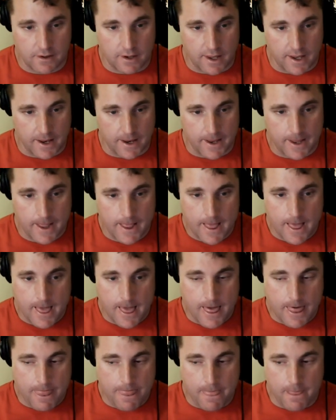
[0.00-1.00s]
Like
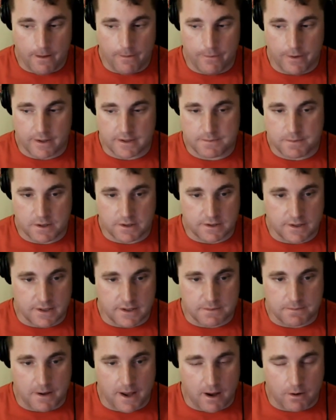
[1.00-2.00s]
especially
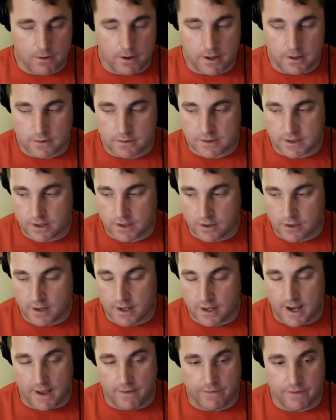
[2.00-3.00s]
these power hitters, like you're
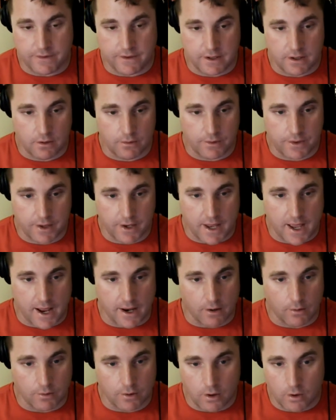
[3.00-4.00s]
going to have to deal with a guy
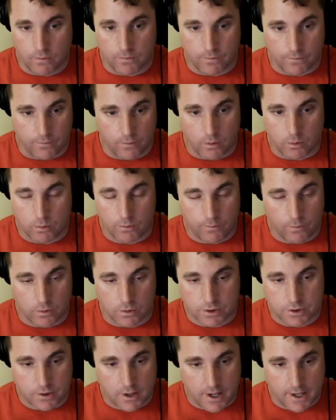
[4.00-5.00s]
going 0-4 with
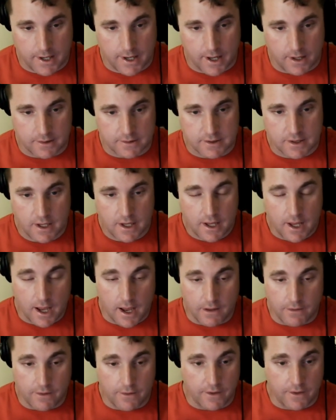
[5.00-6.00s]
4 strikeouts.
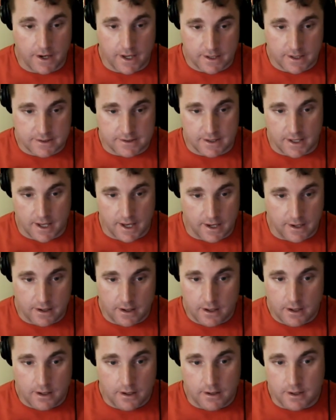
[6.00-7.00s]
And then the next night
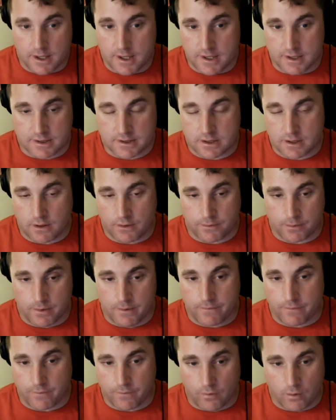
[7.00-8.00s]
he's
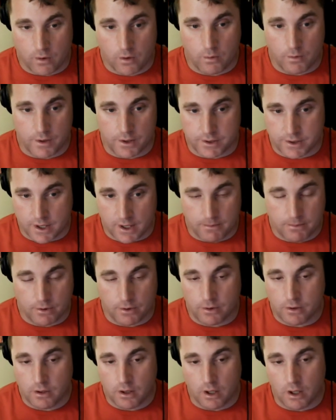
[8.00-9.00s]
3-4 with a
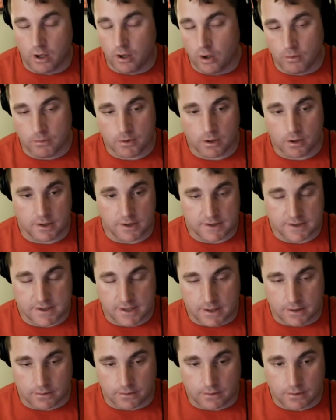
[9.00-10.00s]
double, a homer and a
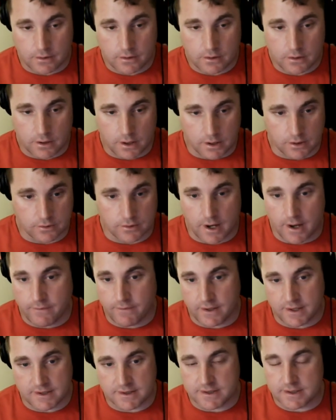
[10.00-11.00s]
single and
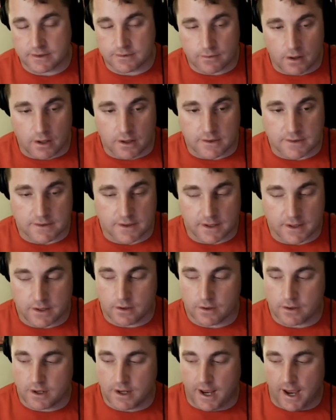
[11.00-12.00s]
driving in 6 runs. Like
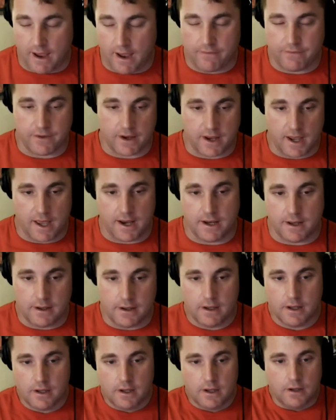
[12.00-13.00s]
you're going to have to kind
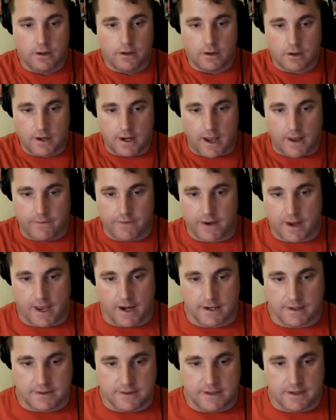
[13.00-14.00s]

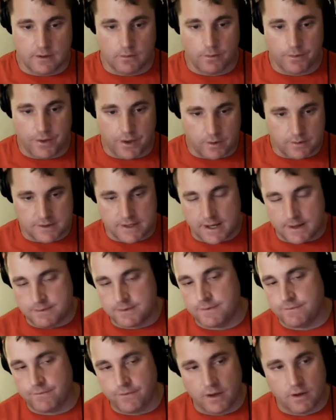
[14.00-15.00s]
of deal with those
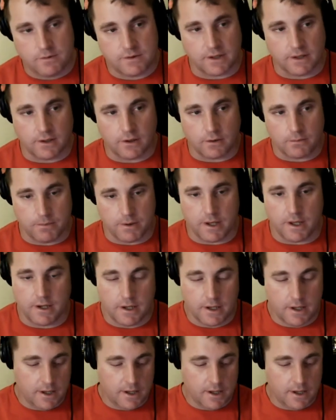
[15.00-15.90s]
ebbs and flows a little bit.